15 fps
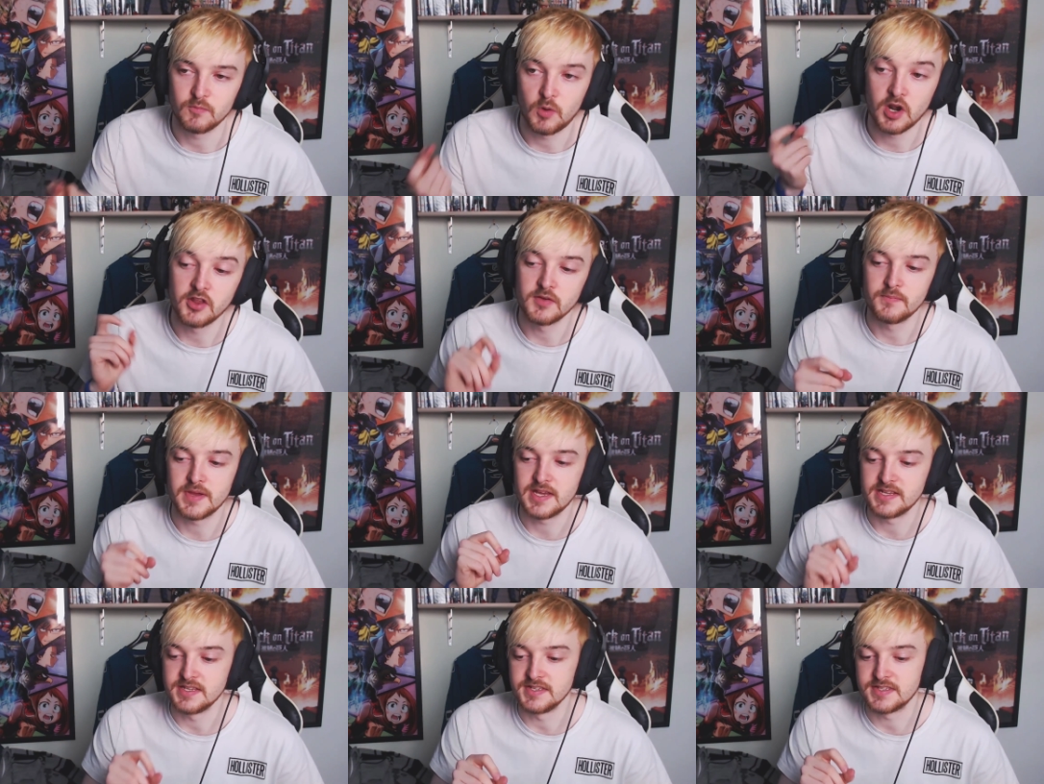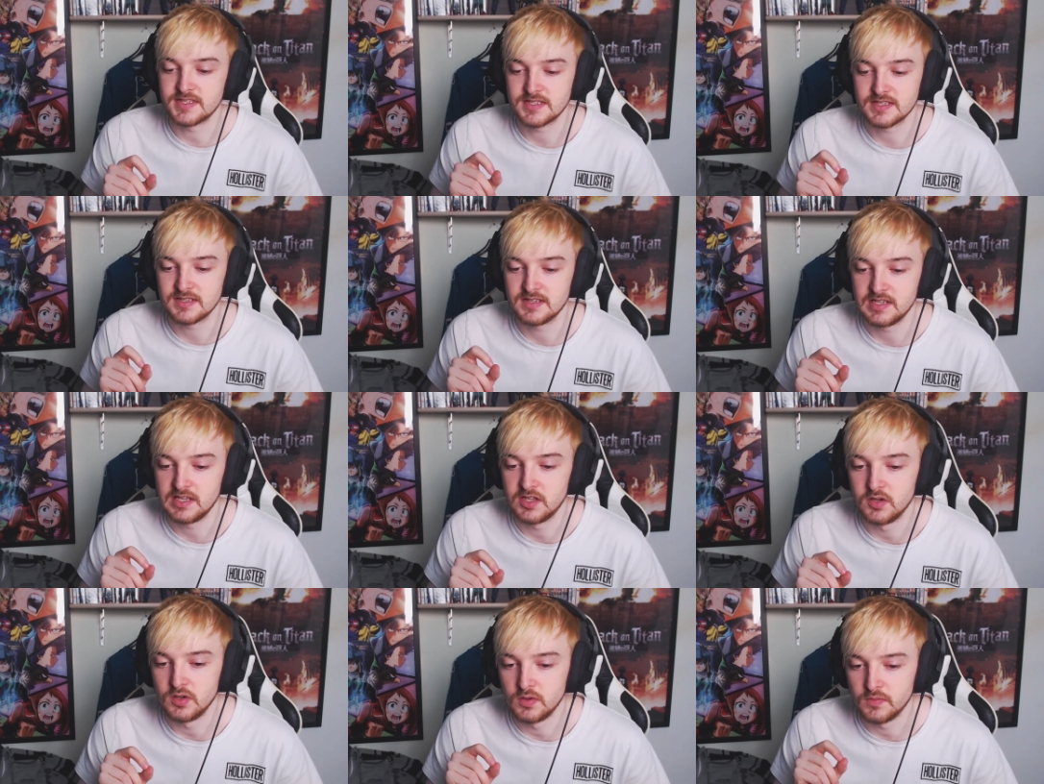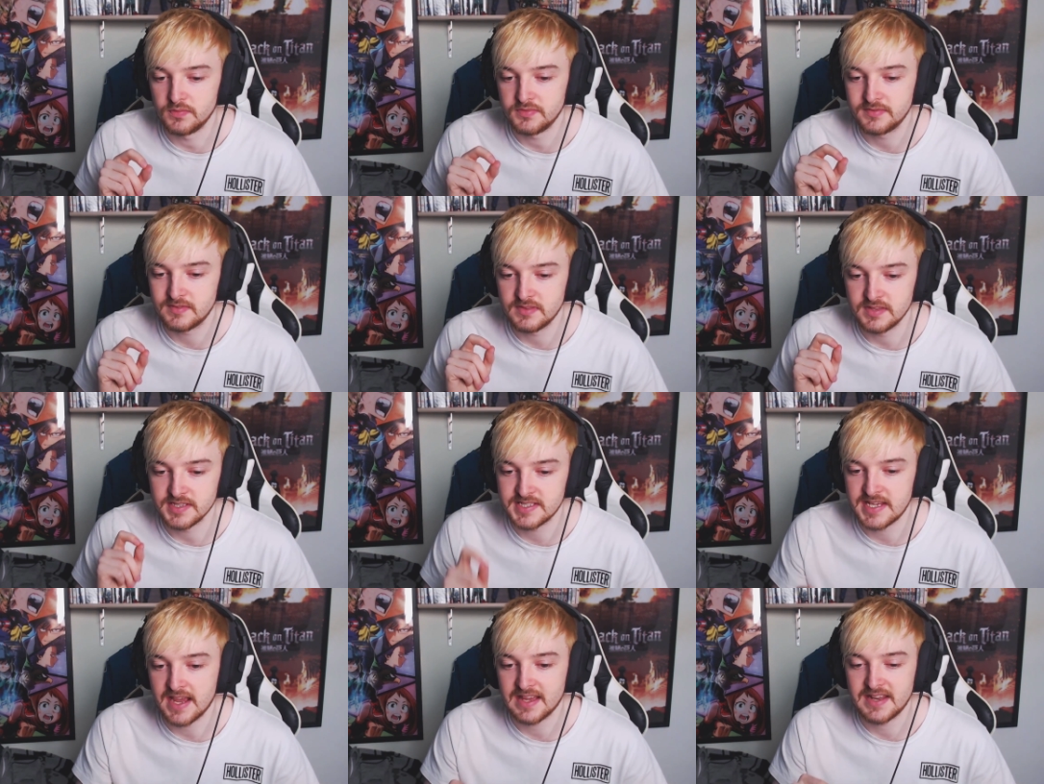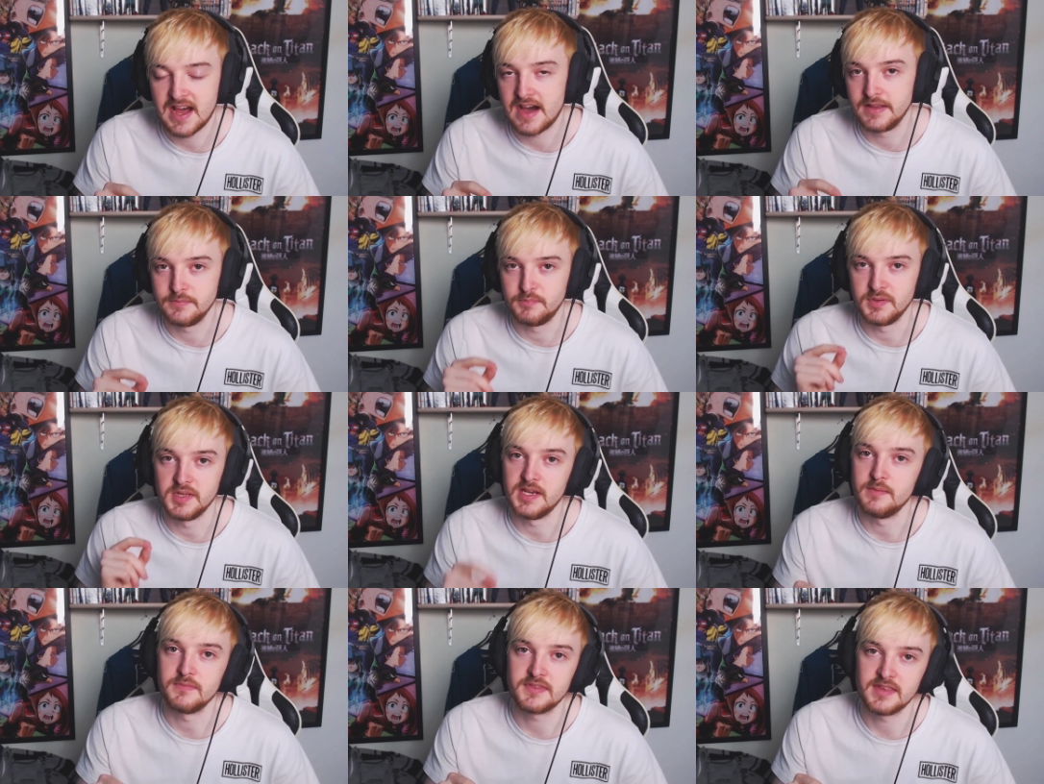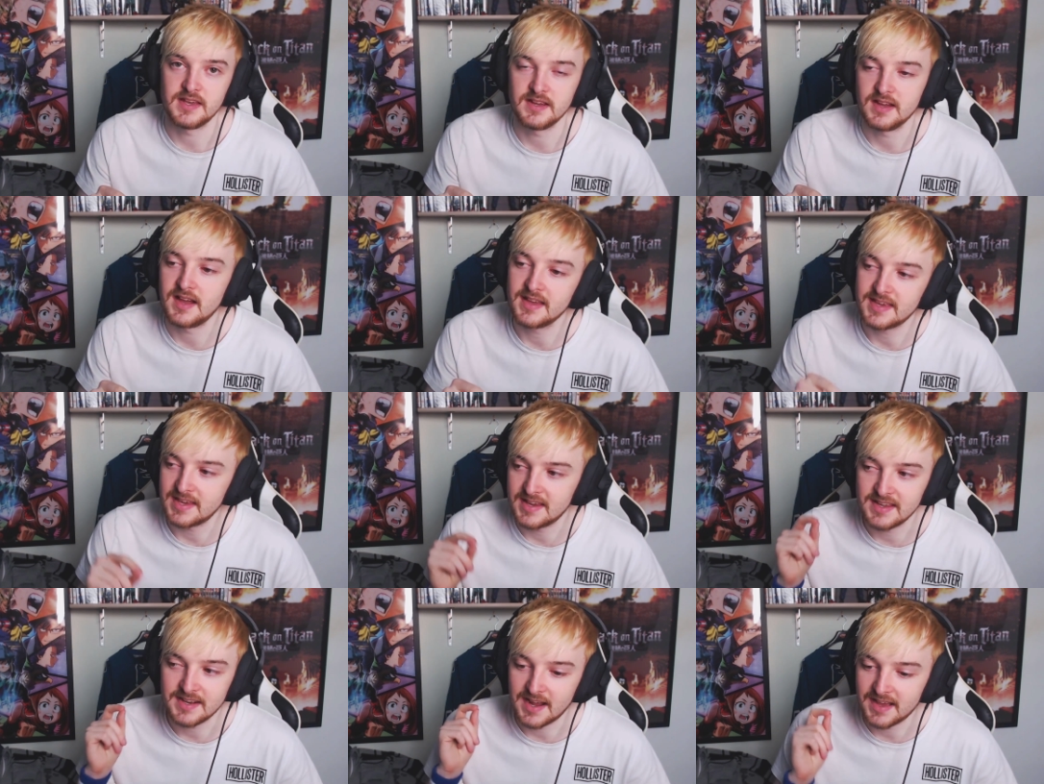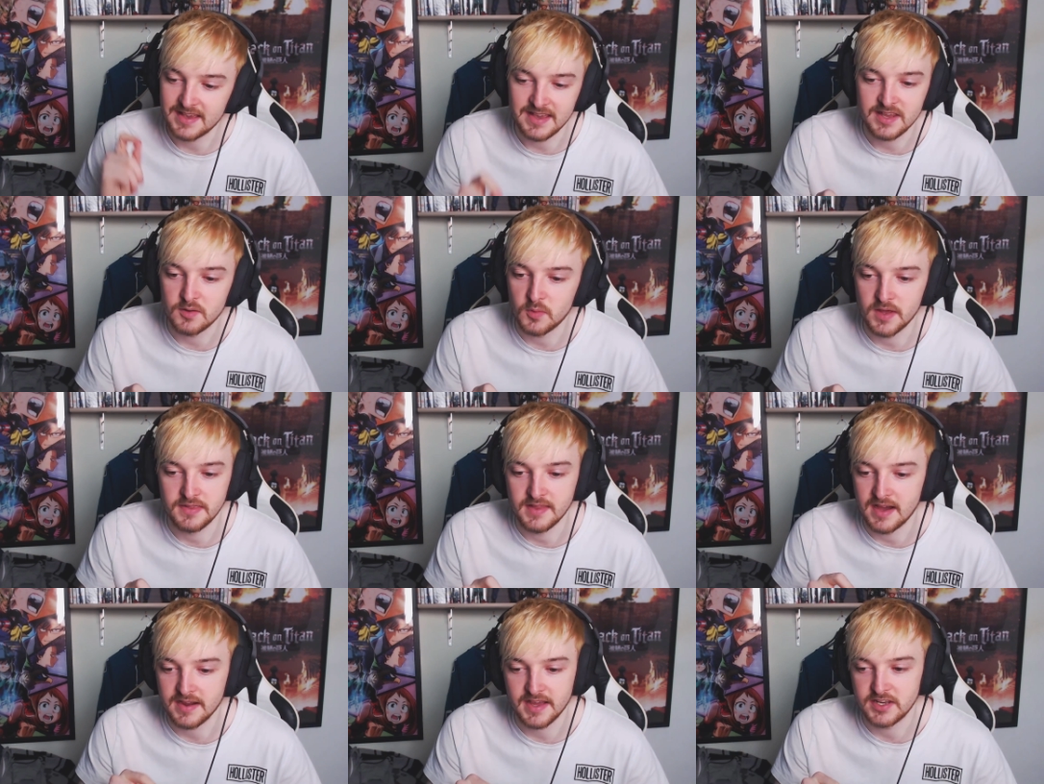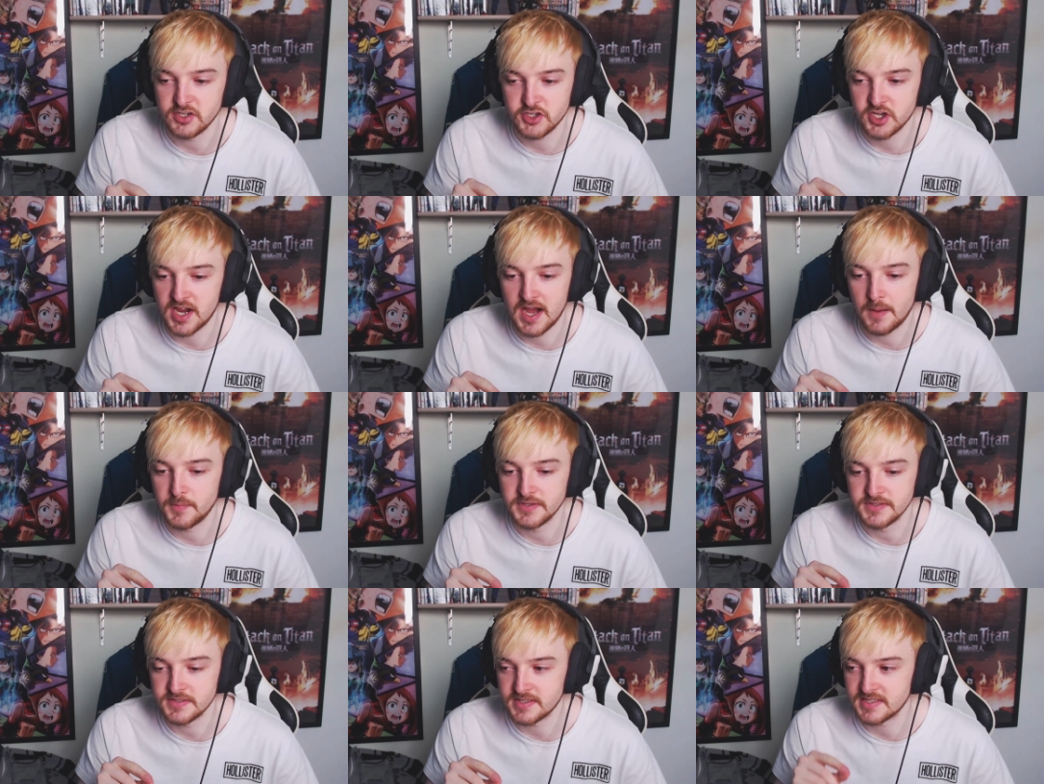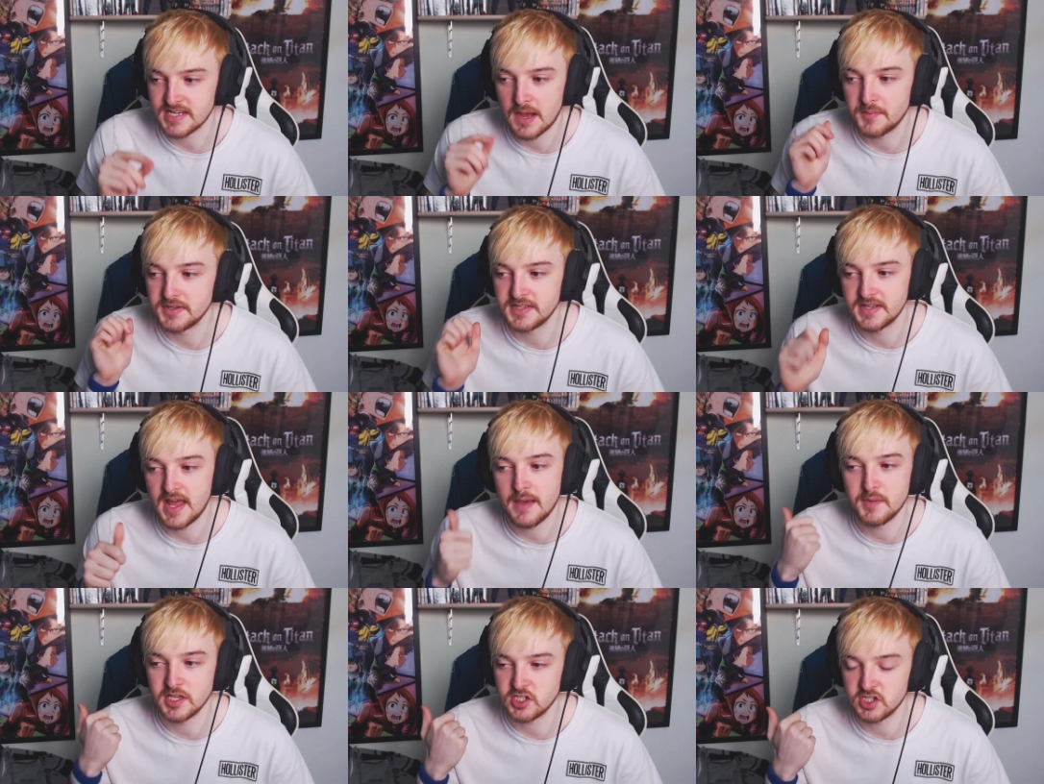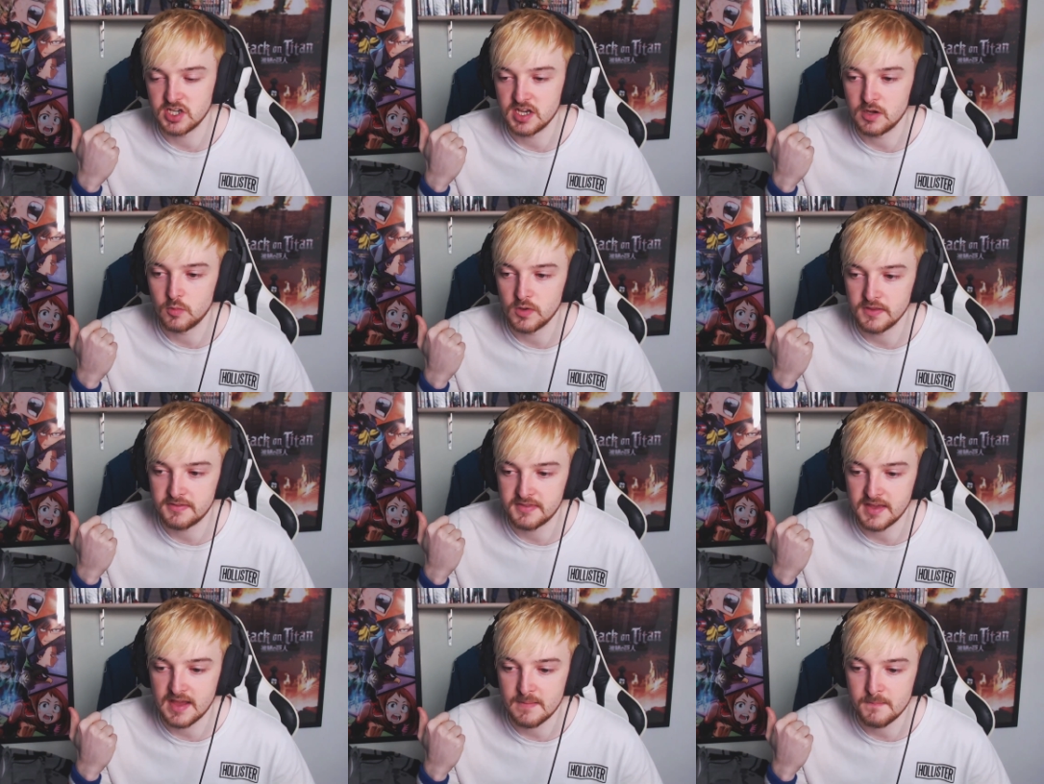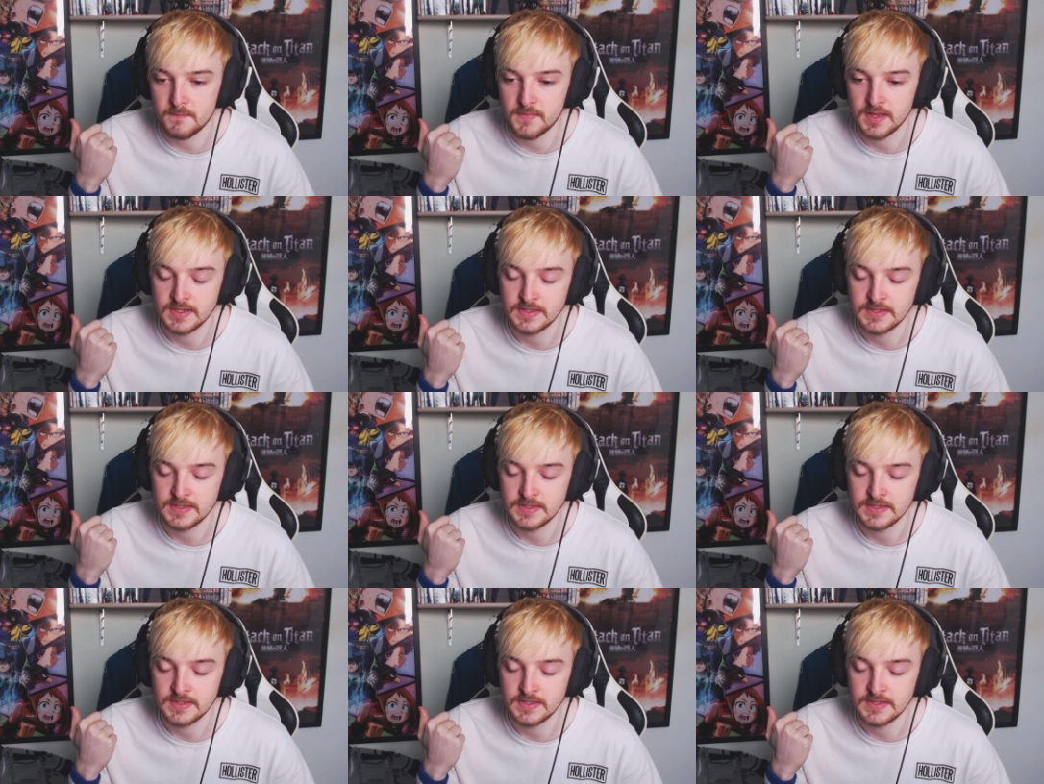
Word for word: One of them is, you know, the secondhand blame thing. I hate, I hate it when that kind of shit happens. It's happened in M H A with um,